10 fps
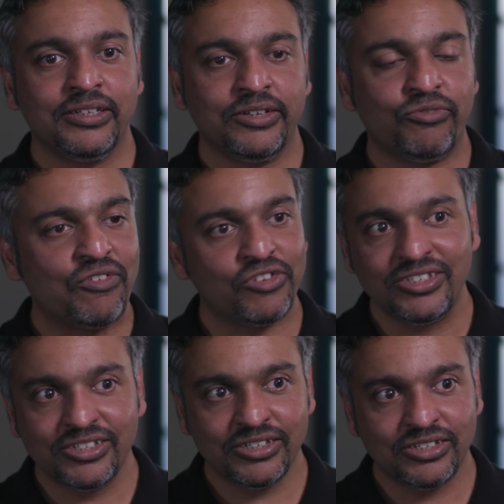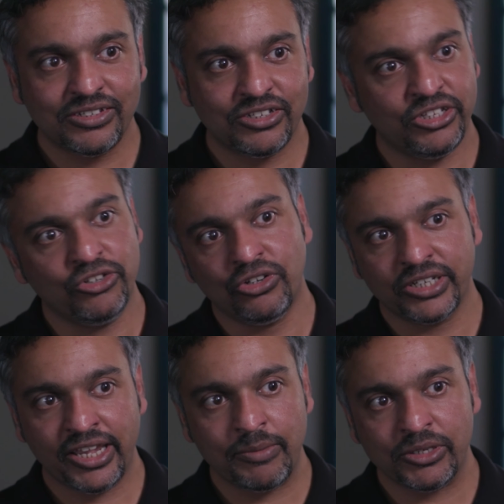uh, references to the
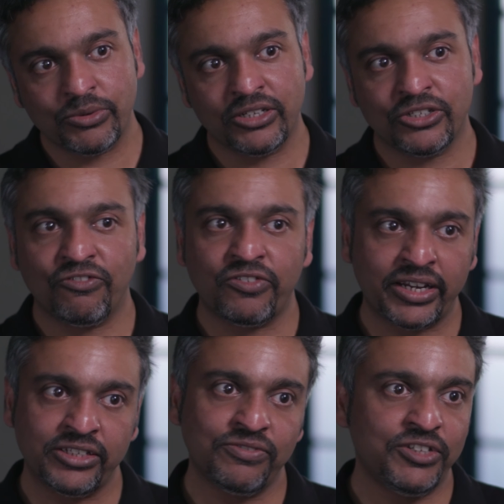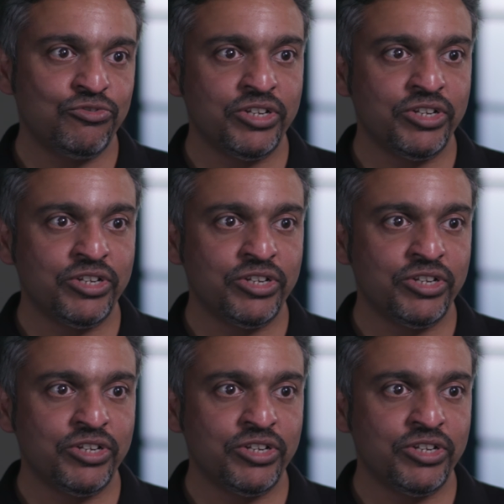old game as well, so fans of the